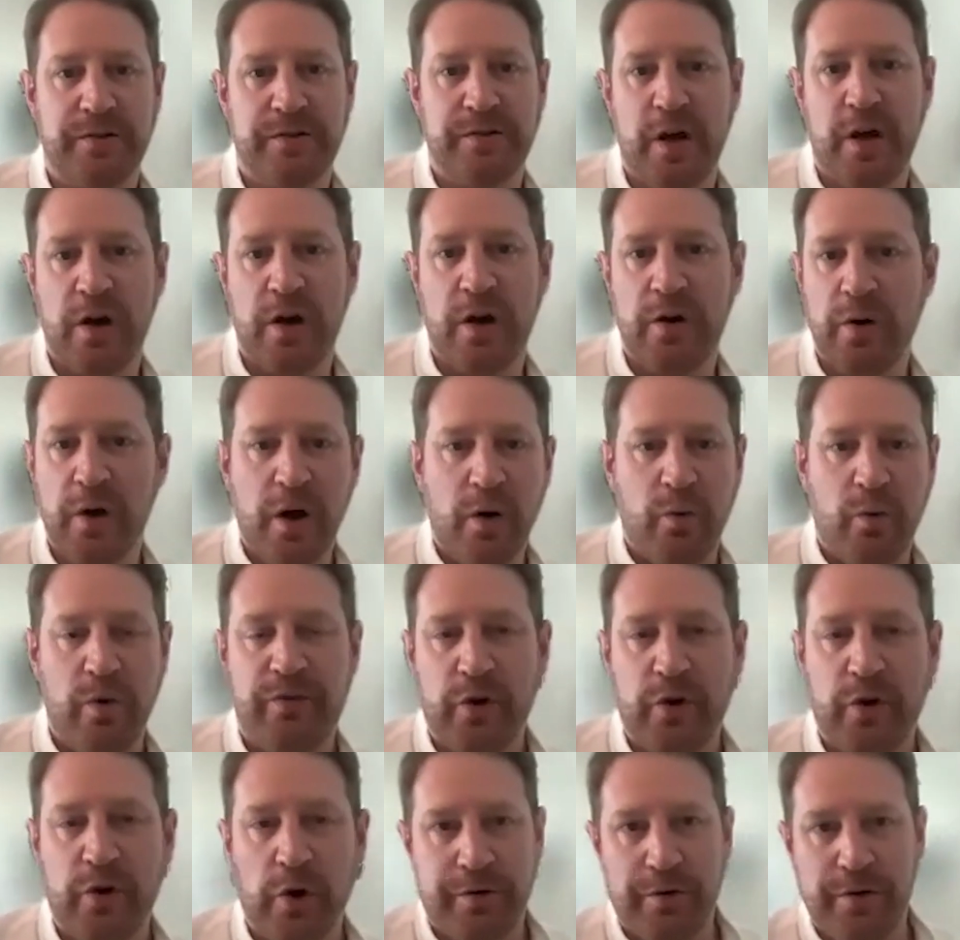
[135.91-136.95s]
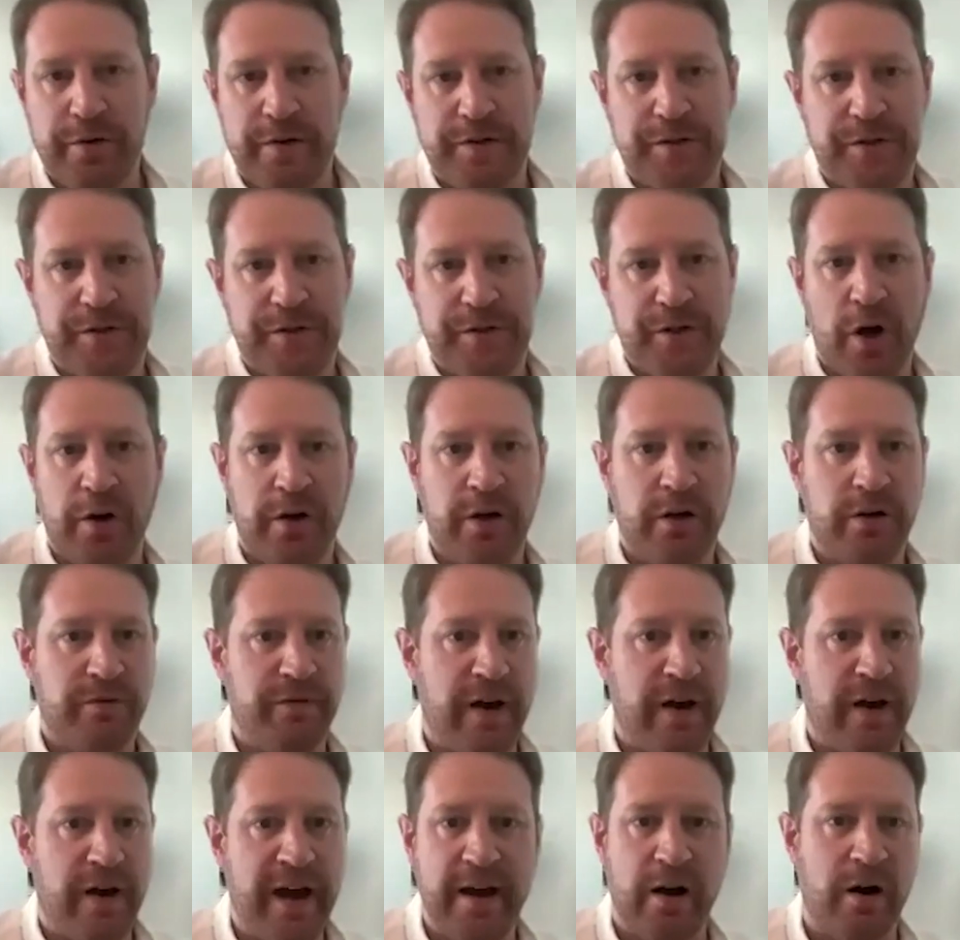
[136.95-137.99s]
So we've gone through this journey of
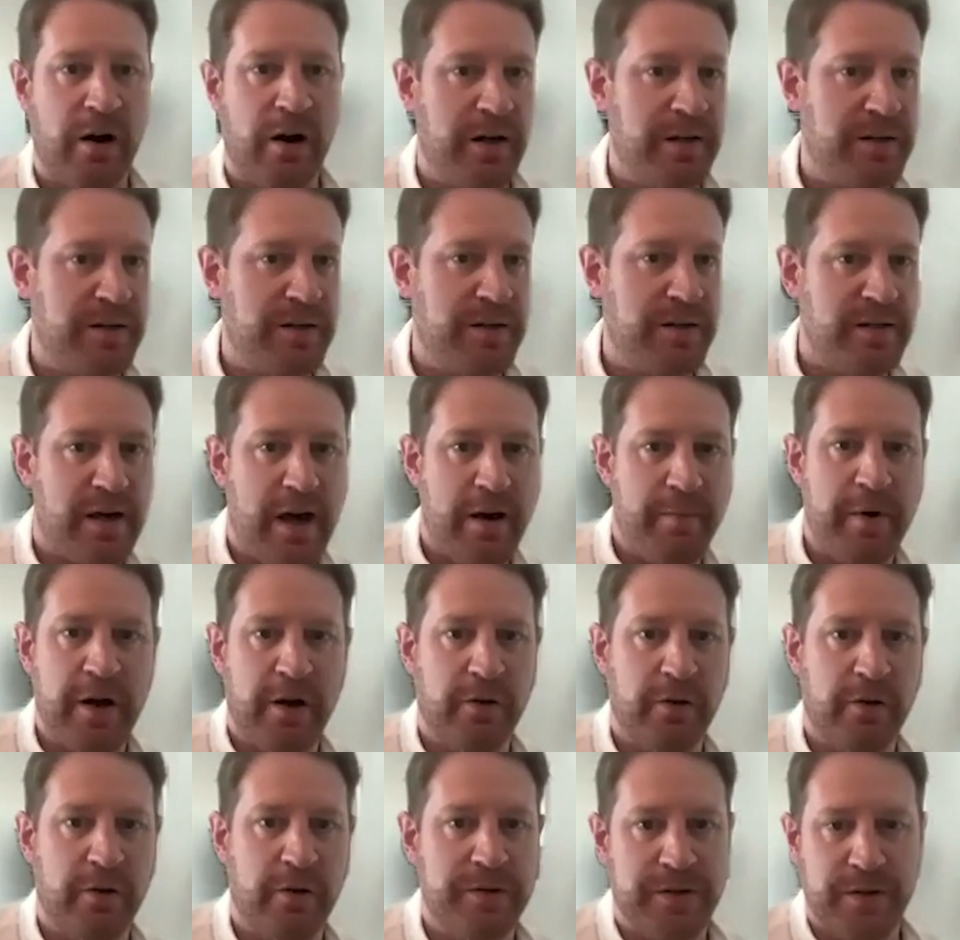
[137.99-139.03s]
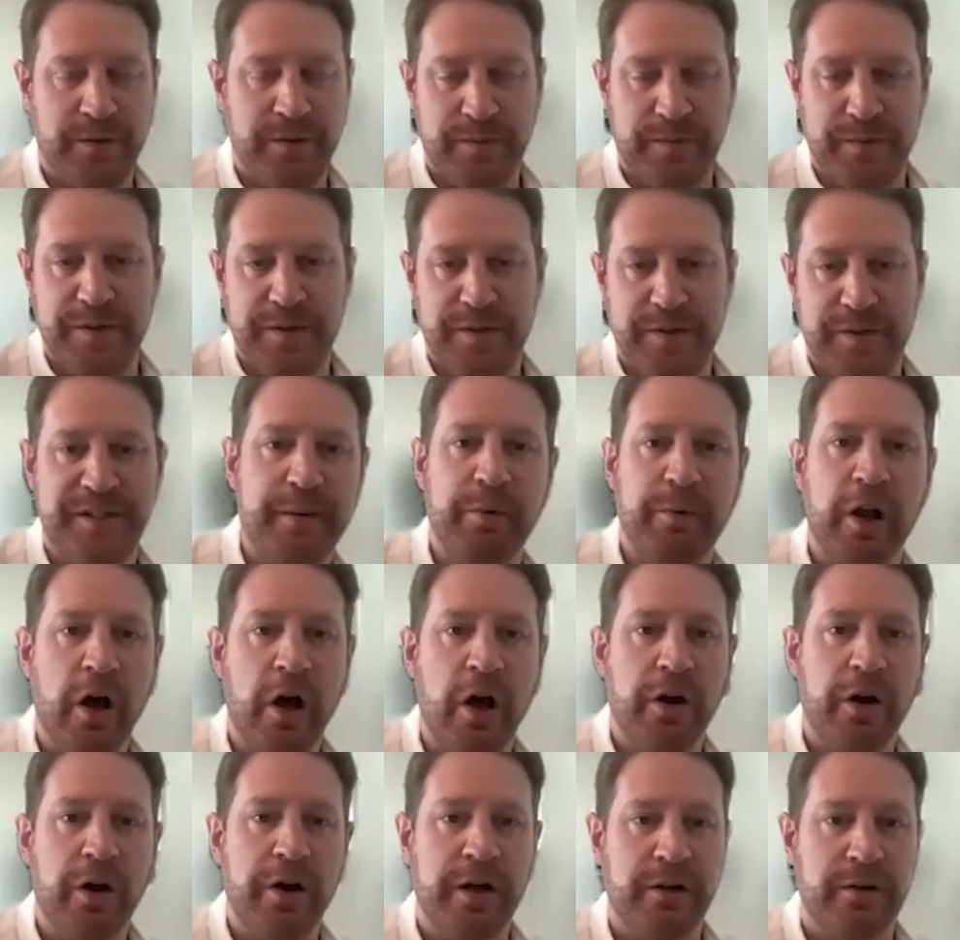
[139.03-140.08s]
AI to ML to deep
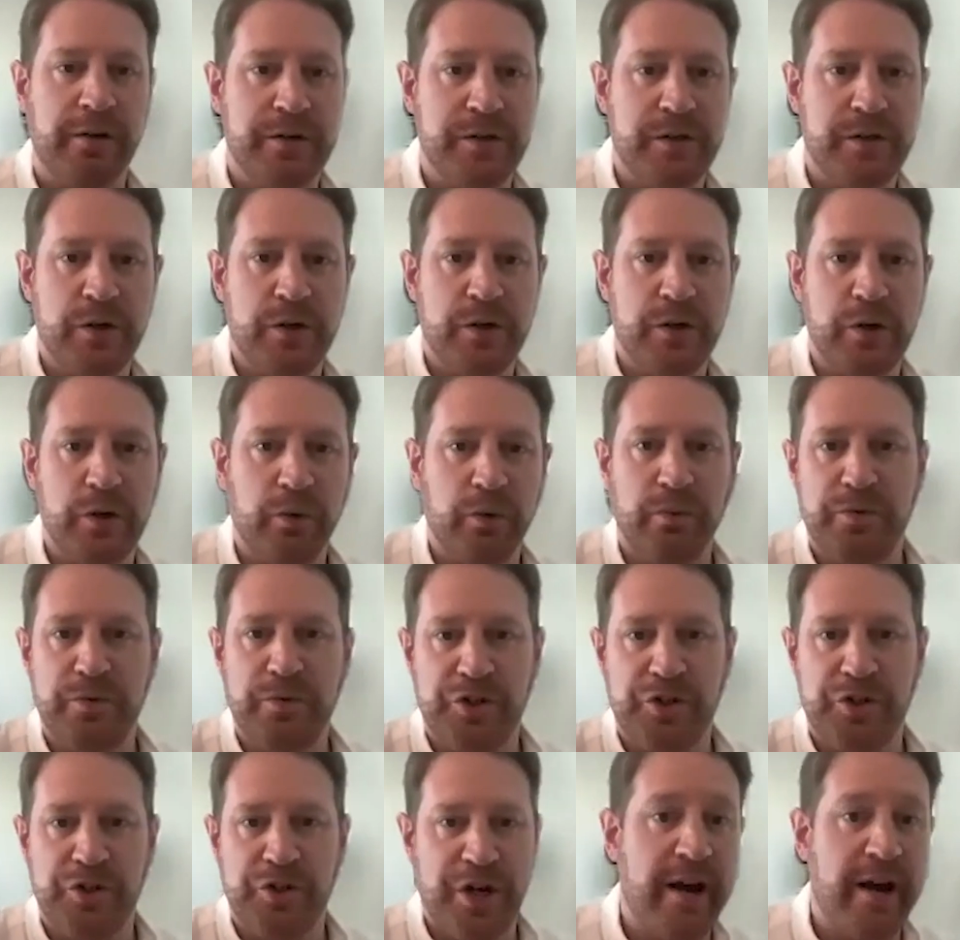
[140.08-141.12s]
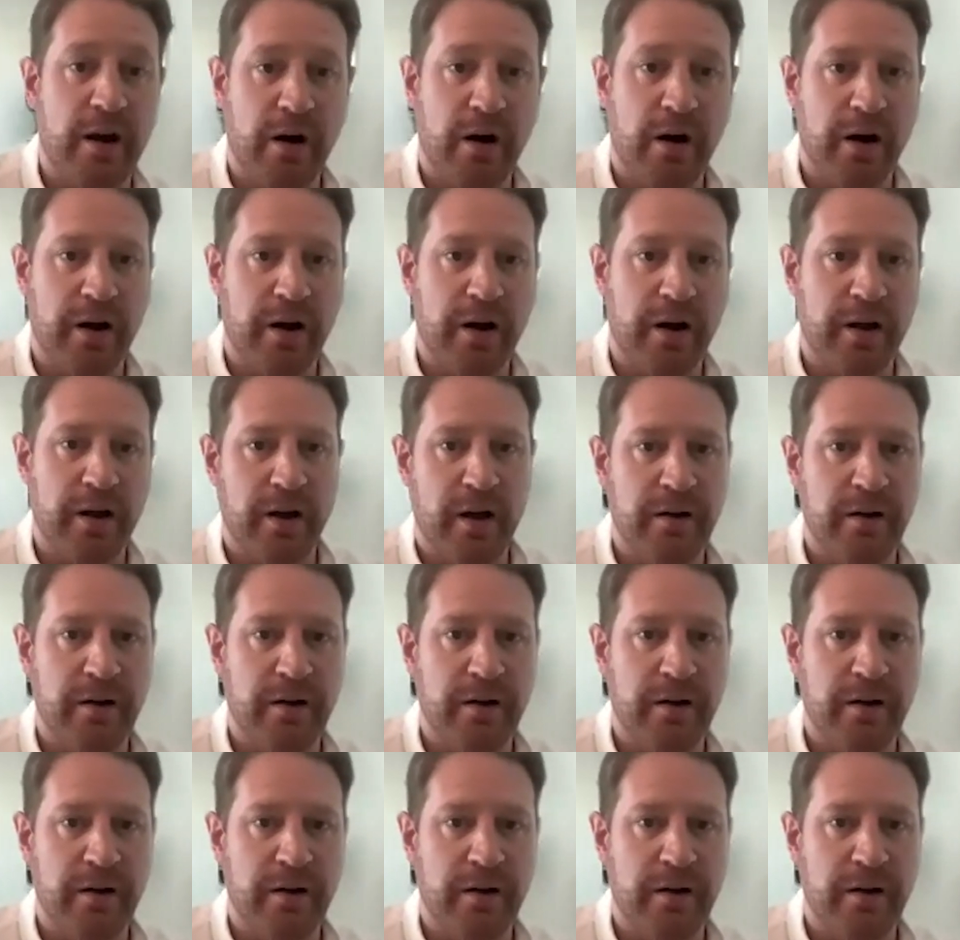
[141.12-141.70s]
learning to Gen AI.